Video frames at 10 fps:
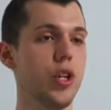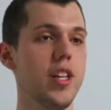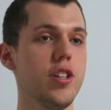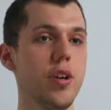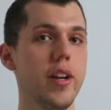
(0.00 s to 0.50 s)
should
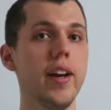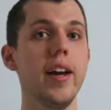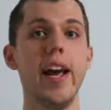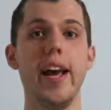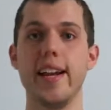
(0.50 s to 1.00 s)
eat tuna,
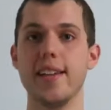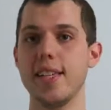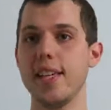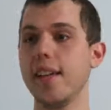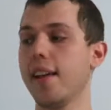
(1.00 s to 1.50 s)
and I
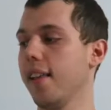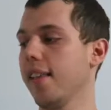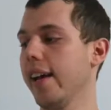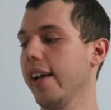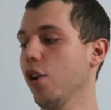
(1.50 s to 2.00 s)
see
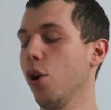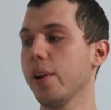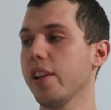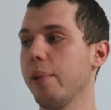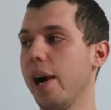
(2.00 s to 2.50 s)
that
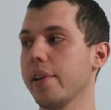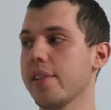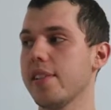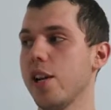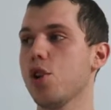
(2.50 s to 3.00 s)
nowhere in the Bible
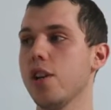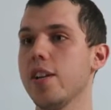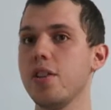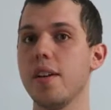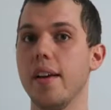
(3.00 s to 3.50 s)
does it say you
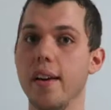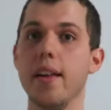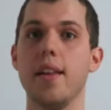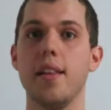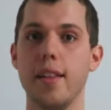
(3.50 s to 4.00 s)
shouldn't eat tuna.
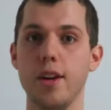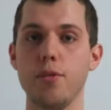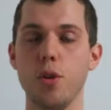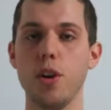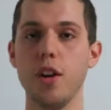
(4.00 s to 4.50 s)

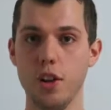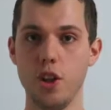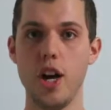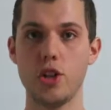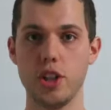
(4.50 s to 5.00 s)
Therefore,
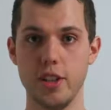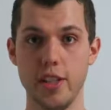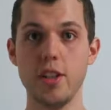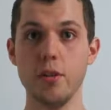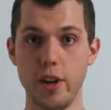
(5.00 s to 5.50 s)

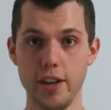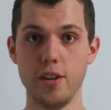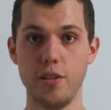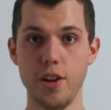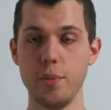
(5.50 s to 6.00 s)
logically, right,
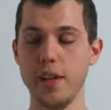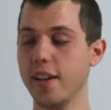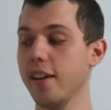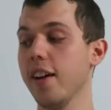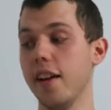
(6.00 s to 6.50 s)
you follow me
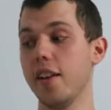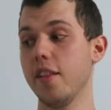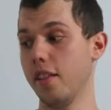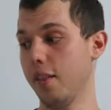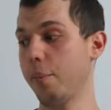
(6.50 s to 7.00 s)
here?
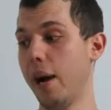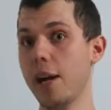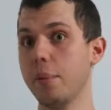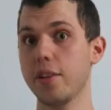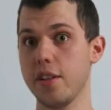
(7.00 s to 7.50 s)
The
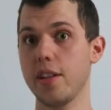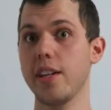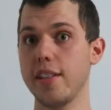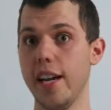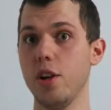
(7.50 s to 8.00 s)
Bible doesn't
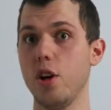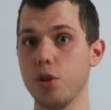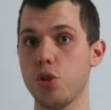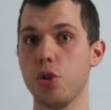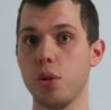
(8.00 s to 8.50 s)
contain all
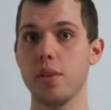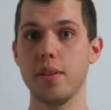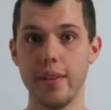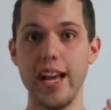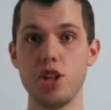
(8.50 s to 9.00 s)
the truth.
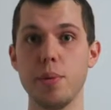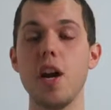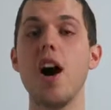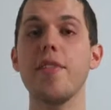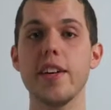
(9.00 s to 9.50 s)
That should
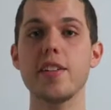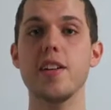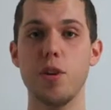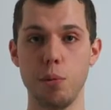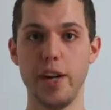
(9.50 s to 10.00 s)
be obvious
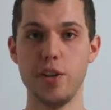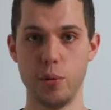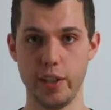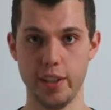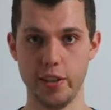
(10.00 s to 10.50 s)
if your brain is
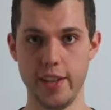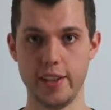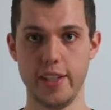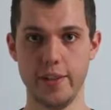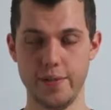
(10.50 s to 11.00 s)
working
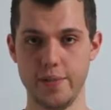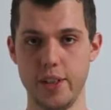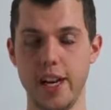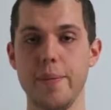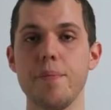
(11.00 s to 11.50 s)
correctly,
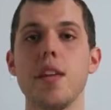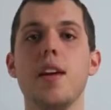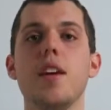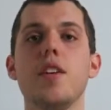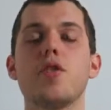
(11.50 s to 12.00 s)
okay?
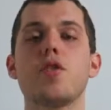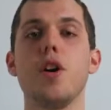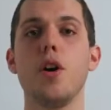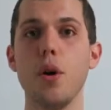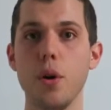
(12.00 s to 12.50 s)

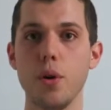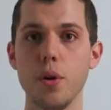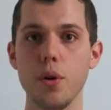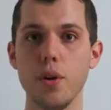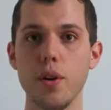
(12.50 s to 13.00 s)
So,